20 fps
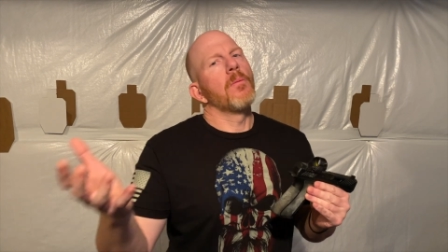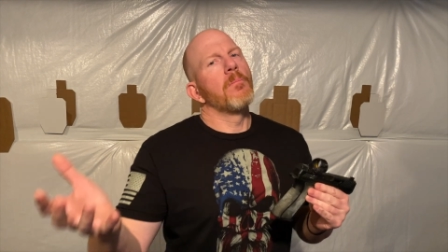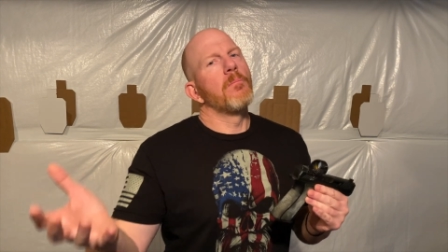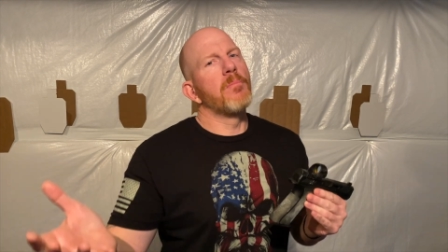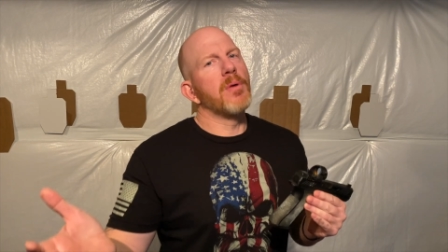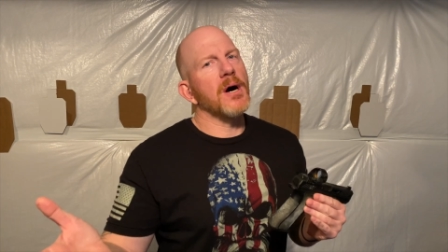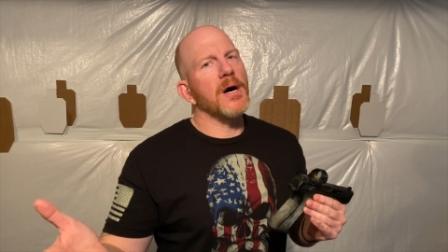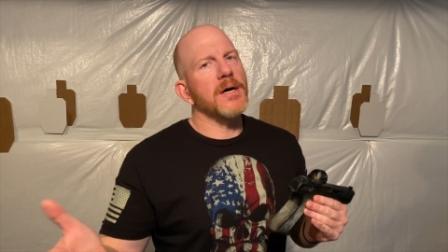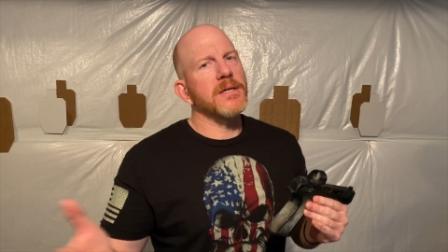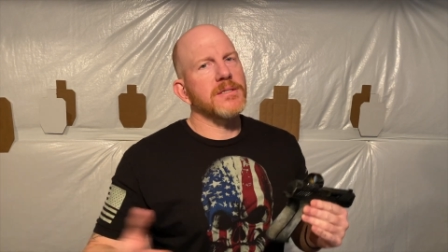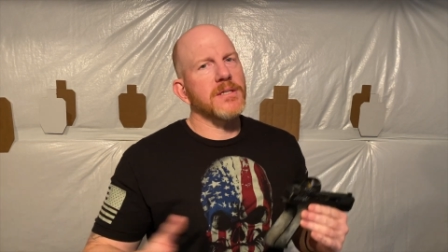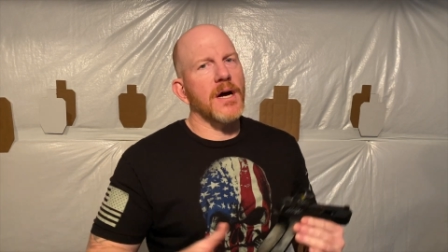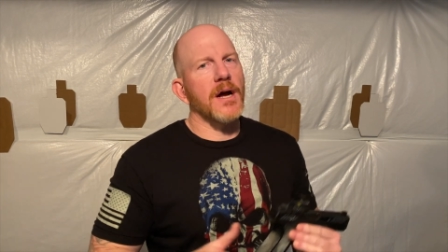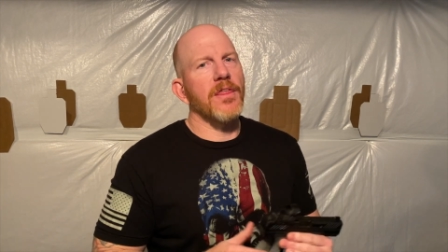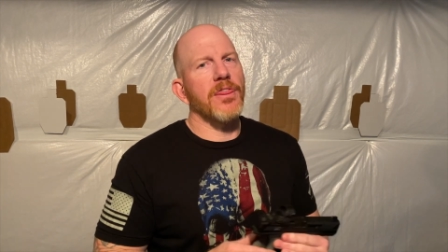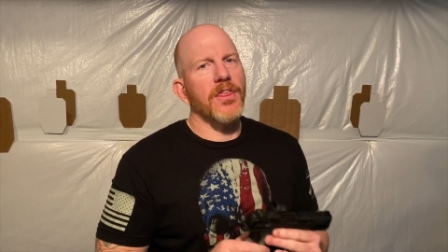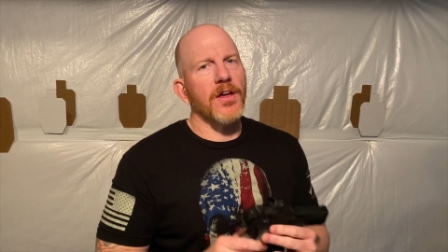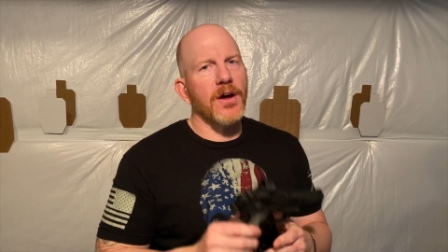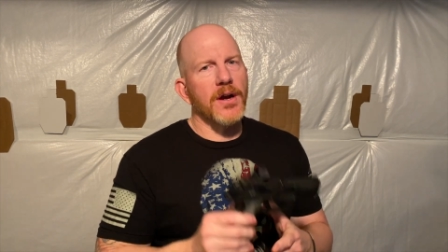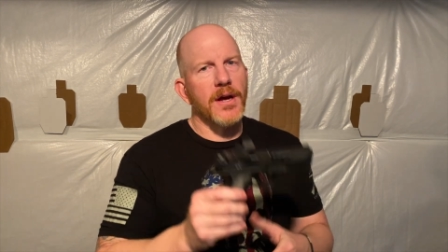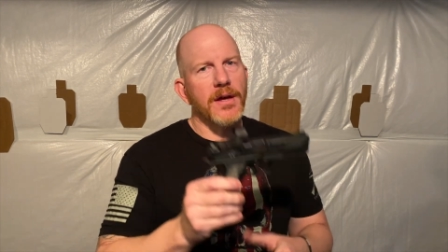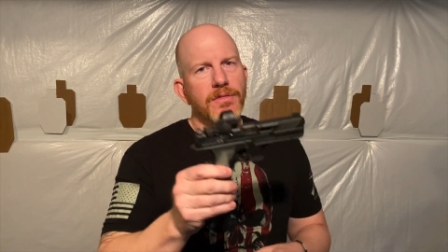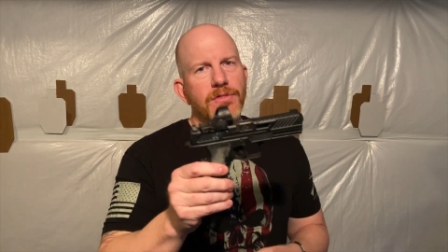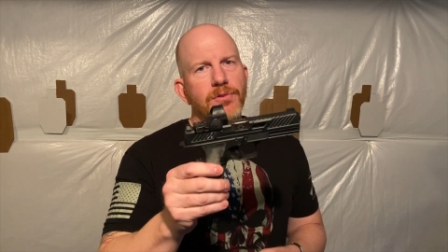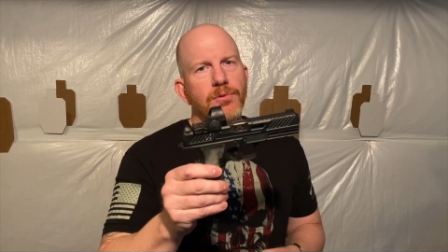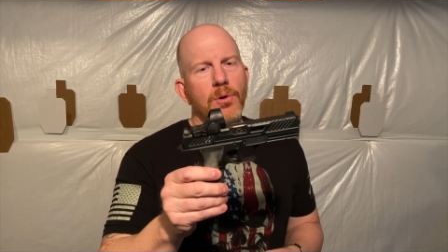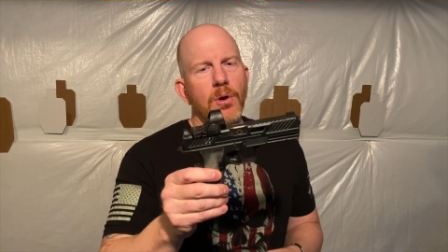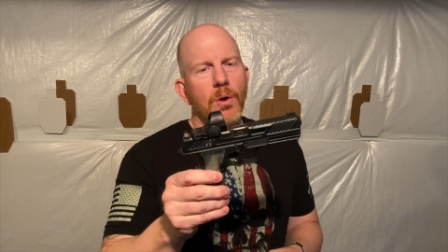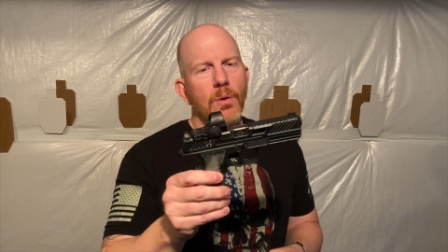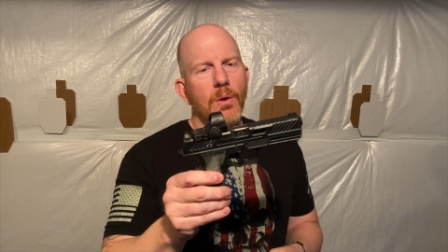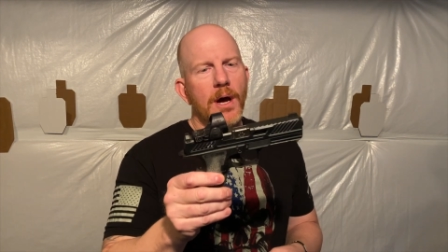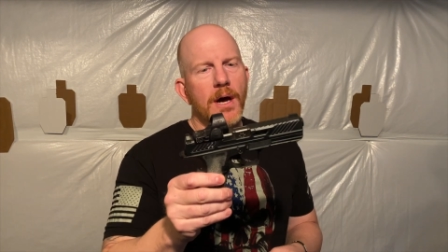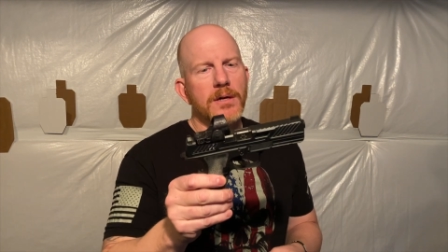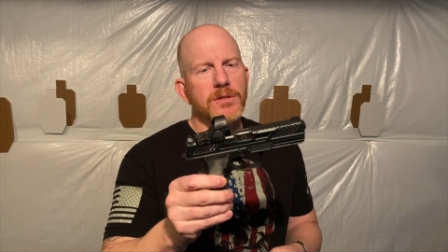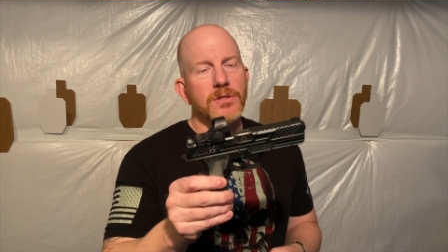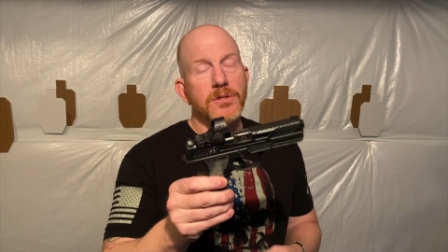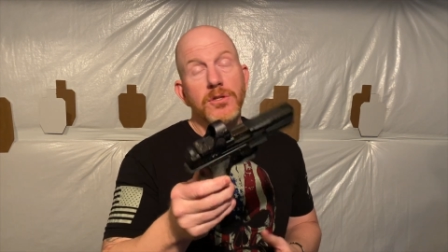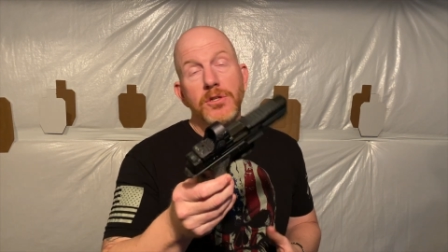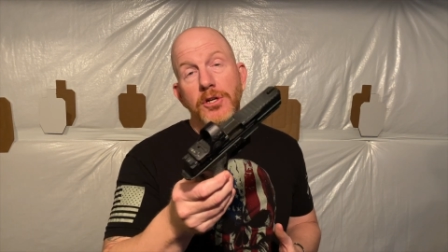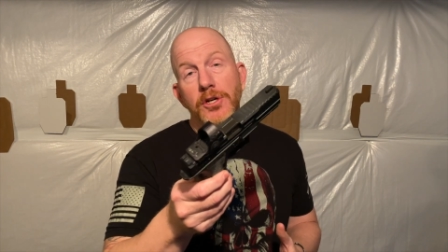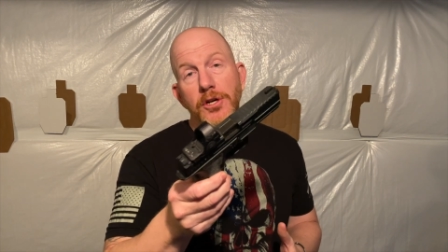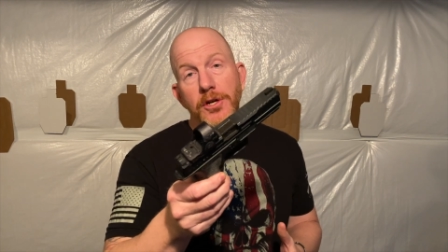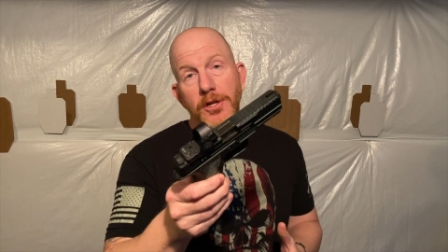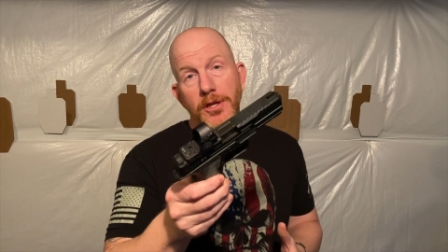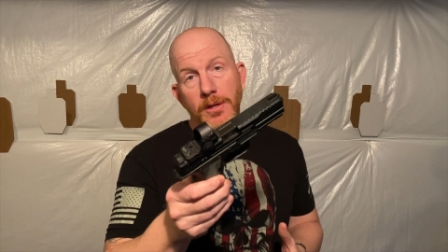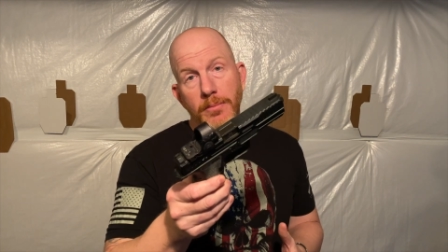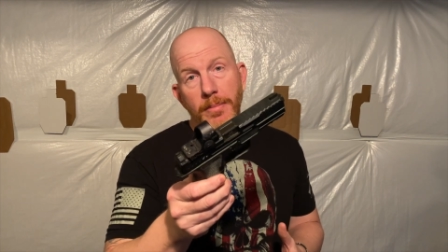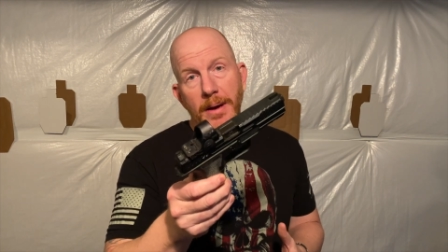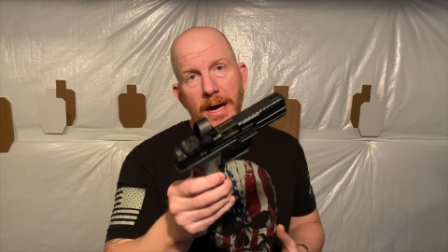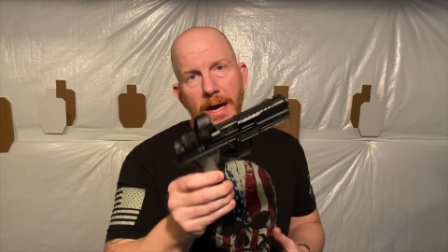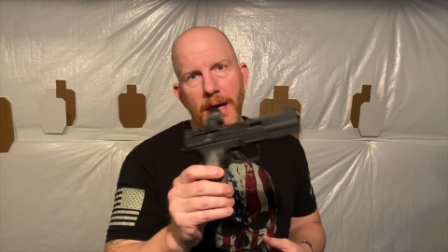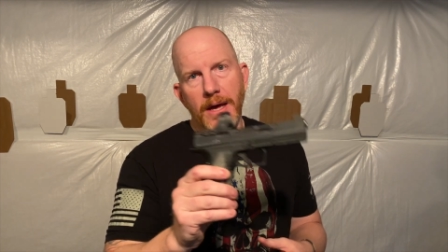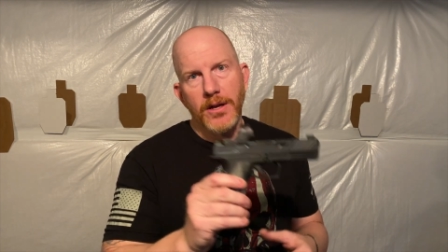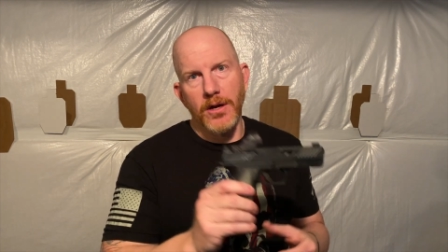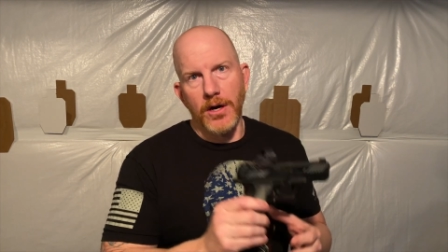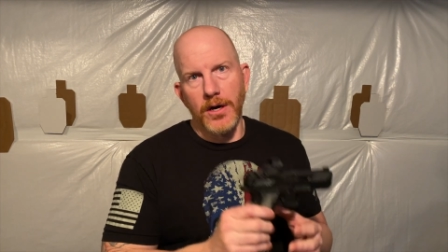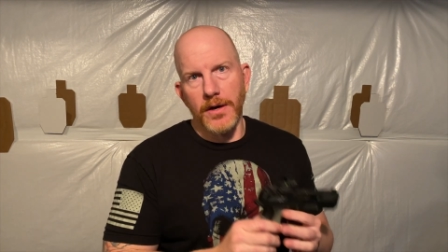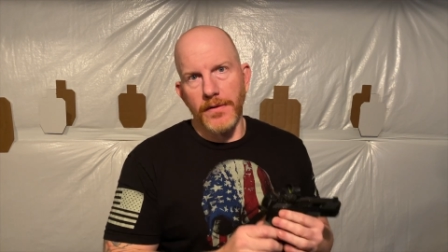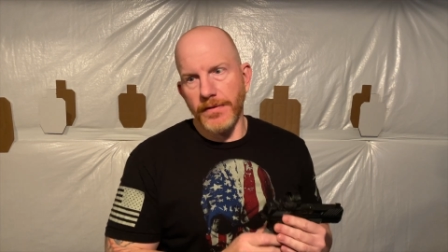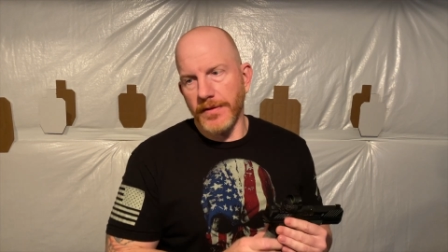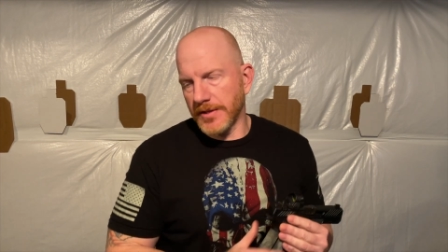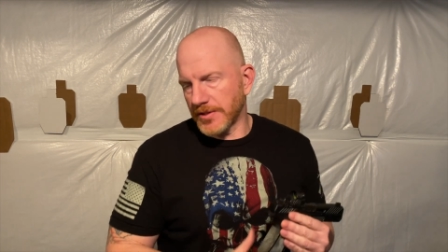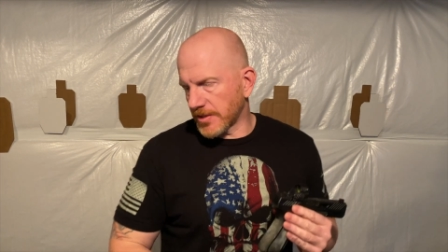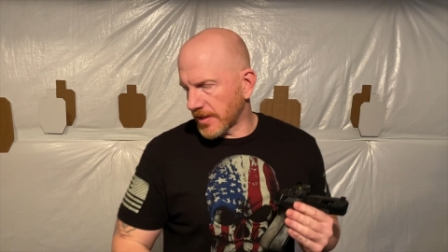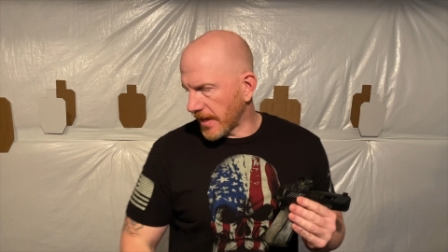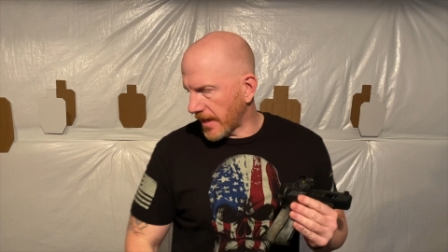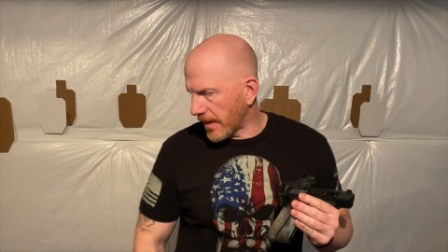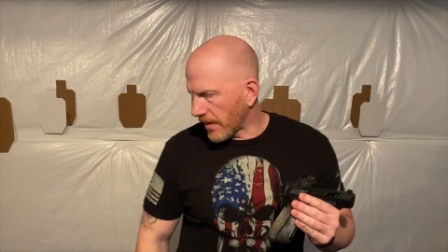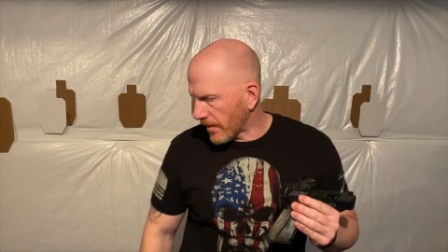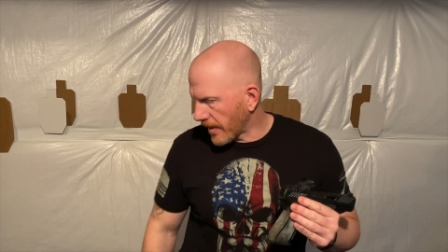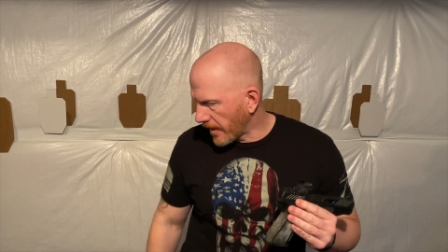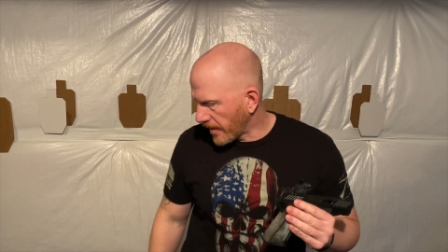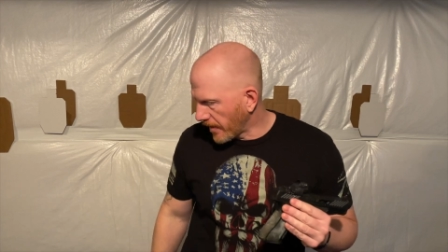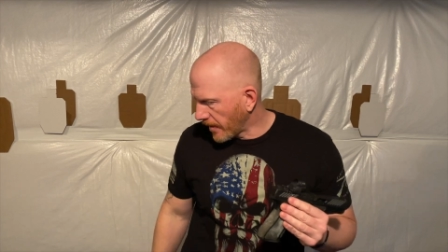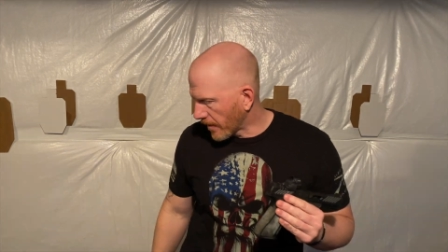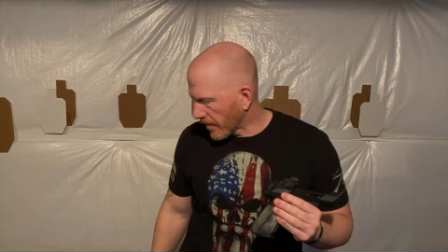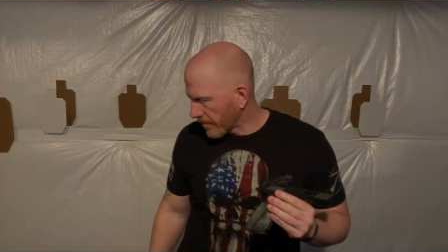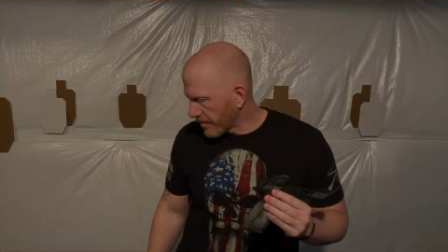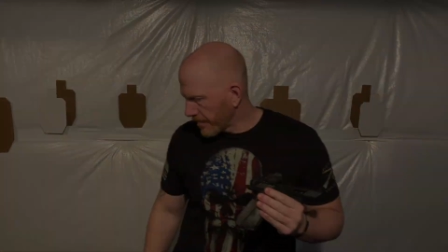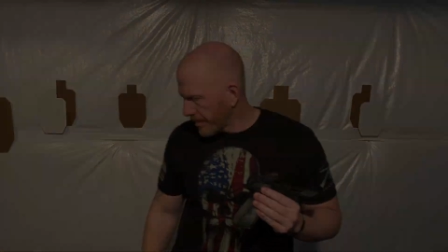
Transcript: but I thought I'd throw out the good and the bad on this guy right here